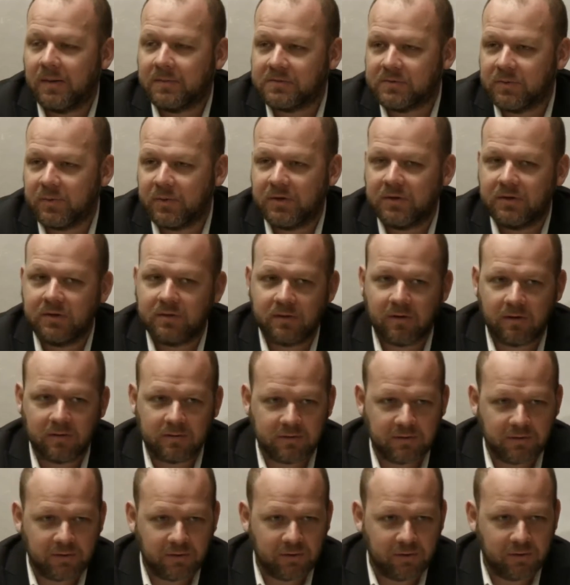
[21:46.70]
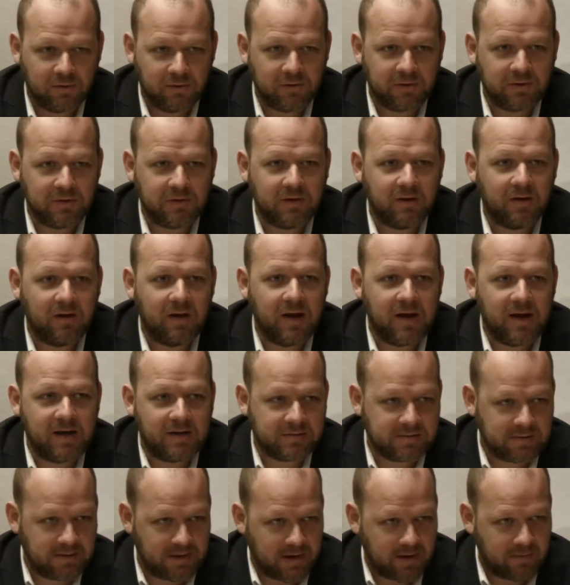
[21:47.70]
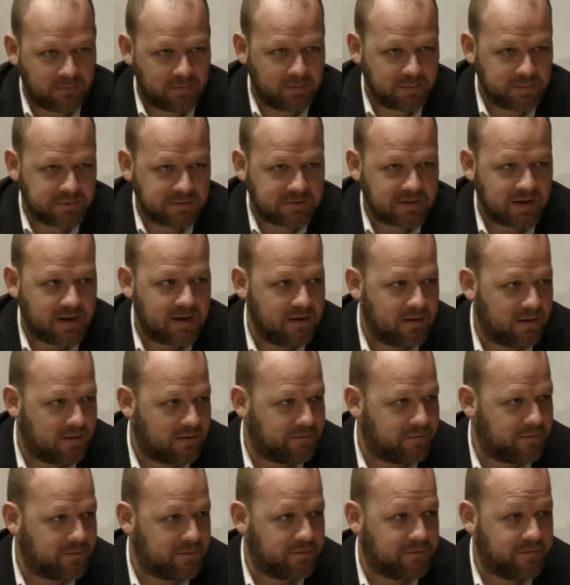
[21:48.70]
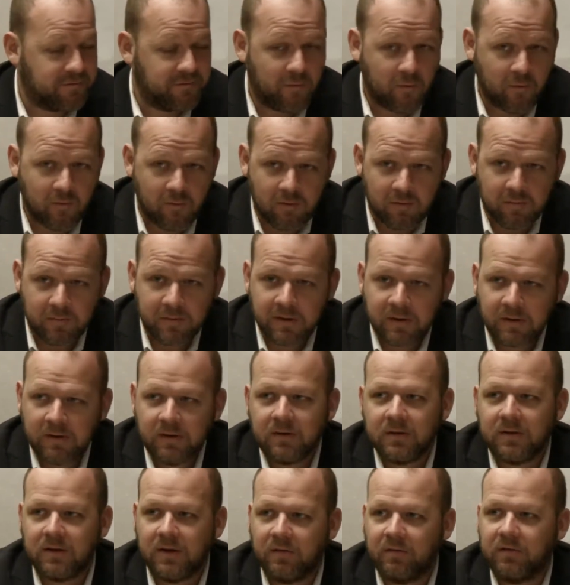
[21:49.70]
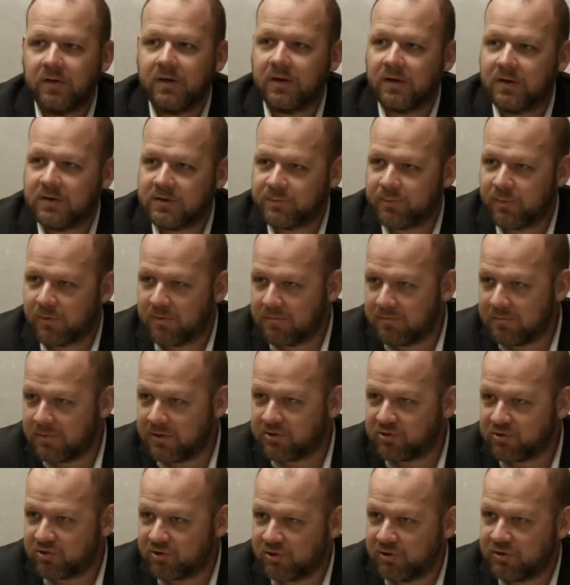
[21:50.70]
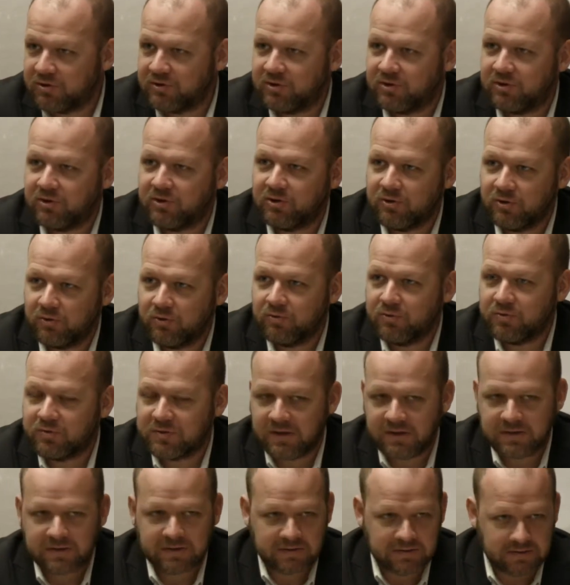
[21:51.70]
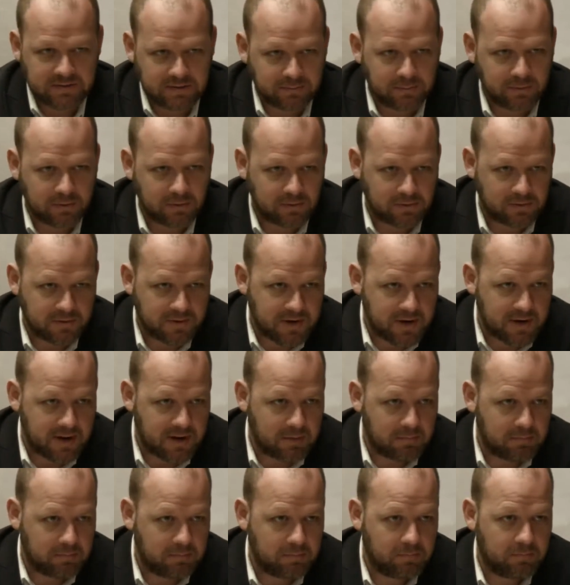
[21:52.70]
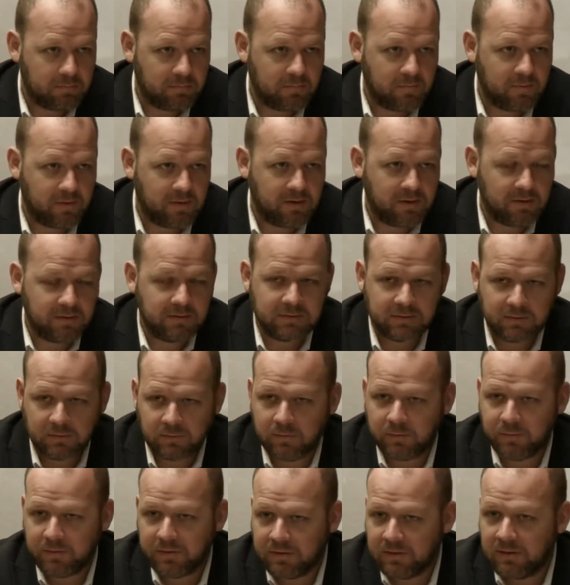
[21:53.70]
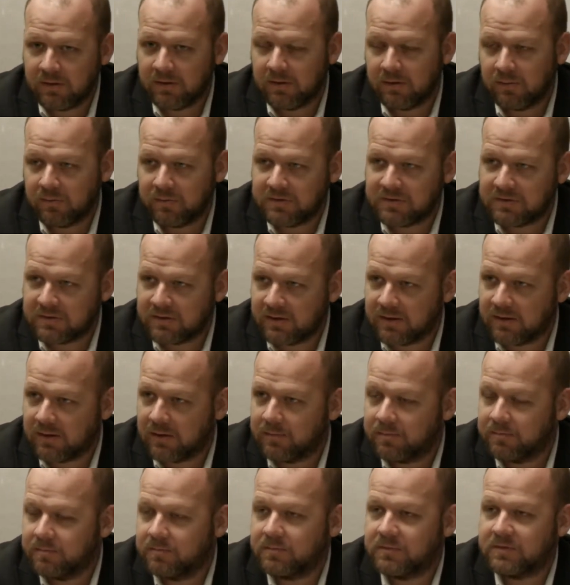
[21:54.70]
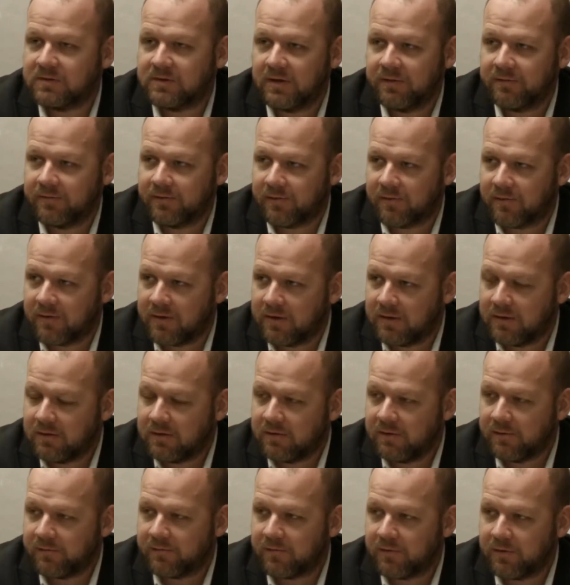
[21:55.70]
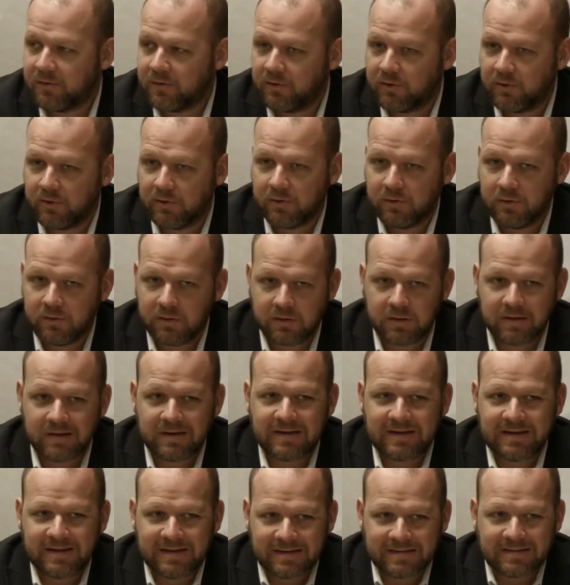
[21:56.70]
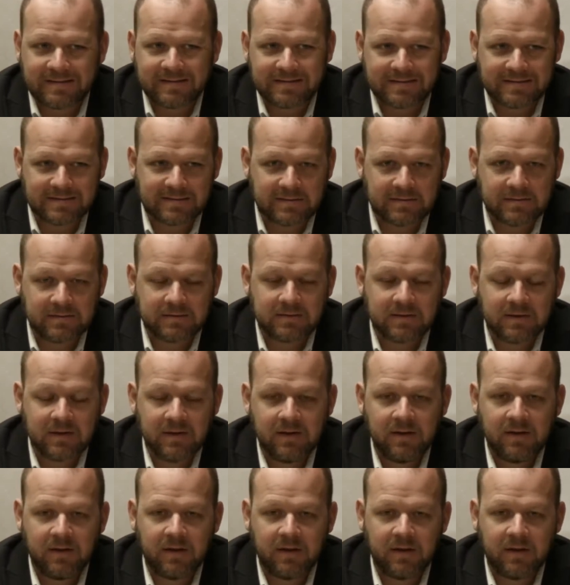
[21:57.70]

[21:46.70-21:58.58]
So we had to talk to GoodLooking Glass and have them sign off on a form giving us permission to use a similar name, right? So when we did, we set up 7 or 8 different GoodLooking entities,